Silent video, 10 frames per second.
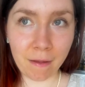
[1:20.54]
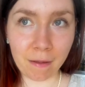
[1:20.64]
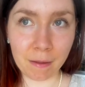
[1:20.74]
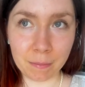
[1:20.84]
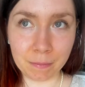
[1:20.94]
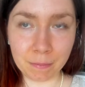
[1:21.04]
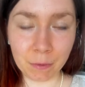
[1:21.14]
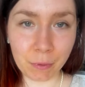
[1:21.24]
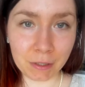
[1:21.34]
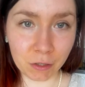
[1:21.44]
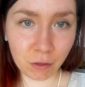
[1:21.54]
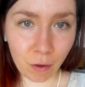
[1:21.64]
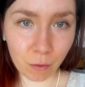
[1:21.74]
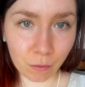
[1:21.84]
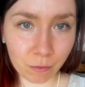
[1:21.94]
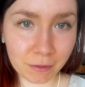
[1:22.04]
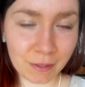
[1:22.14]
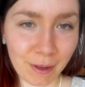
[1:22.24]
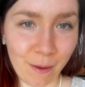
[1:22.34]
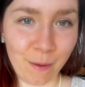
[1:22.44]
twin soul?
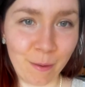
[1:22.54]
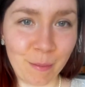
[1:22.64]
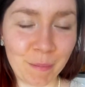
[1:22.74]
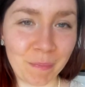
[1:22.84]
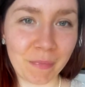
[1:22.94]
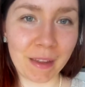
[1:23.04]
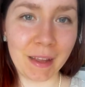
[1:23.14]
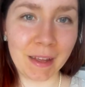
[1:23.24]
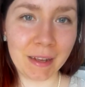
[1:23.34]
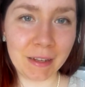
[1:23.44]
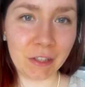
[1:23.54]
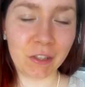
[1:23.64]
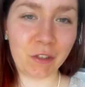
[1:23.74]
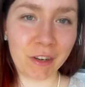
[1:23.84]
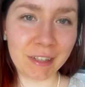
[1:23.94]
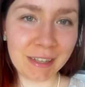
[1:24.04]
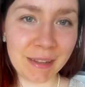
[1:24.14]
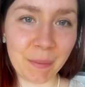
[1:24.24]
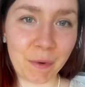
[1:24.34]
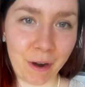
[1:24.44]
So just trusting
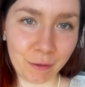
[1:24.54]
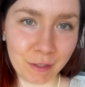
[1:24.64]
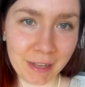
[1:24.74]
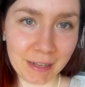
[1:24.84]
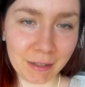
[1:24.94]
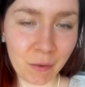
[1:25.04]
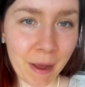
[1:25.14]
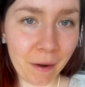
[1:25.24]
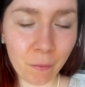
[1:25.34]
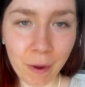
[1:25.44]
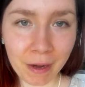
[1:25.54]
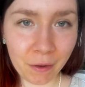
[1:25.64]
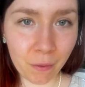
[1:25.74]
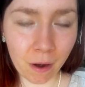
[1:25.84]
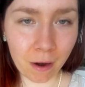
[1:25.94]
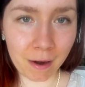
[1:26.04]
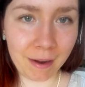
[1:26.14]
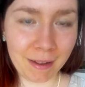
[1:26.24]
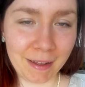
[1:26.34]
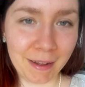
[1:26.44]
the process, no matter where you
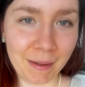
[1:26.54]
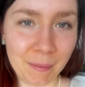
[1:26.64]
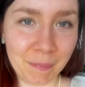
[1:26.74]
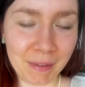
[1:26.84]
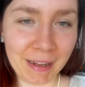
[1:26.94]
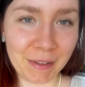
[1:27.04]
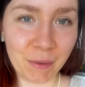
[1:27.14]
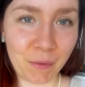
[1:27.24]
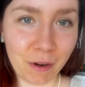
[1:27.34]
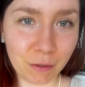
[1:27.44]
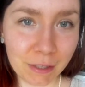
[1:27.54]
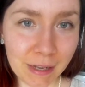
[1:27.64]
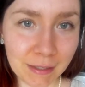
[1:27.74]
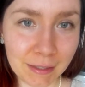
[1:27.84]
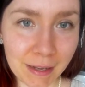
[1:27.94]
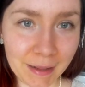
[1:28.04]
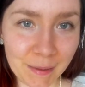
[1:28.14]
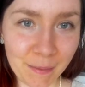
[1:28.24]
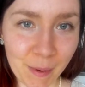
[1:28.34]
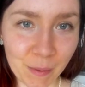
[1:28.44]
are at your process at the
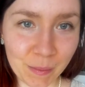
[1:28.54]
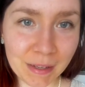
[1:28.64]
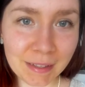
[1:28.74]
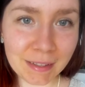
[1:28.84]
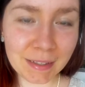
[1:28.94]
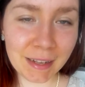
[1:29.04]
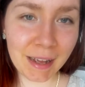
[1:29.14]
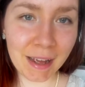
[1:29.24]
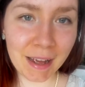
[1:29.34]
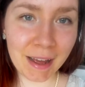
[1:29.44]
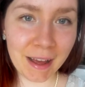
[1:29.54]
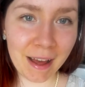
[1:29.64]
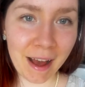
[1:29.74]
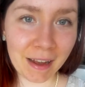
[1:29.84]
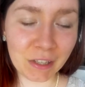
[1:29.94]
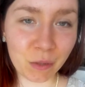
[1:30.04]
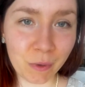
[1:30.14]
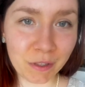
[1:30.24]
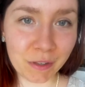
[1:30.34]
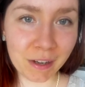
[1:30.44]
moment. I just
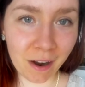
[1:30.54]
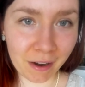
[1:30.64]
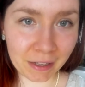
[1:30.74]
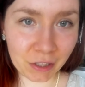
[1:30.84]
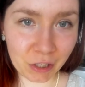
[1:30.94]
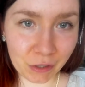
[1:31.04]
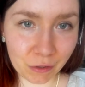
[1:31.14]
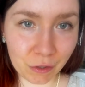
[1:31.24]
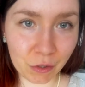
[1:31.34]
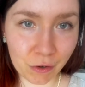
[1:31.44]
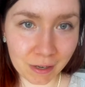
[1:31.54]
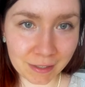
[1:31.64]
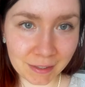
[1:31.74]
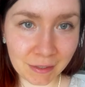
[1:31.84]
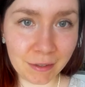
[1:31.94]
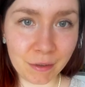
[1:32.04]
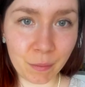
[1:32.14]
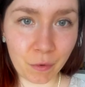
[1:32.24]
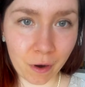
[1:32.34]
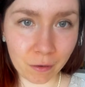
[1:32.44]
want to encourage you to trust the
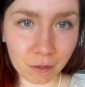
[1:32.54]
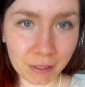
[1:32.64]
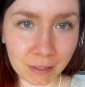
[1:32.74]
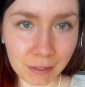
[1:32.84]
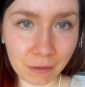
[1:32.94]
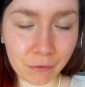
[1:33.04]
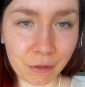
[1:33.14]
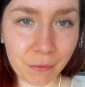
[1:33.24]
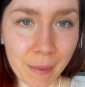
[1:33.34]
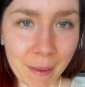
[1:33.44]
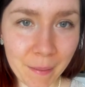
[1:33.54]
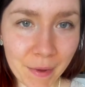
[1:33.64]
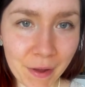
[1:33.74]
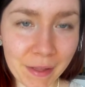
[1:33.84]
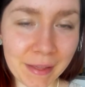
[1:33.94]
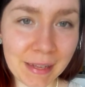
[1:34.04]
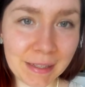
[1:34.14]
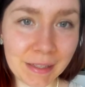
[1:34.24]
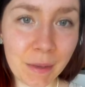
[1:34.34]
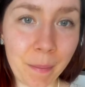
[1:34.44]
process and remember that
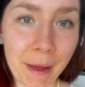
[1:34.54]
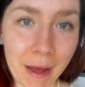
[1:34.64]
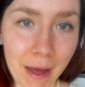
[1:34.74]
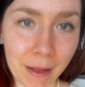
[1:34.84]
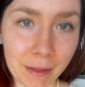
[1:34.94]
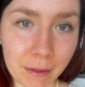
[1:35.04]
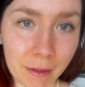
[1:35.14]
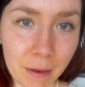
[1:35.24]
this is a path.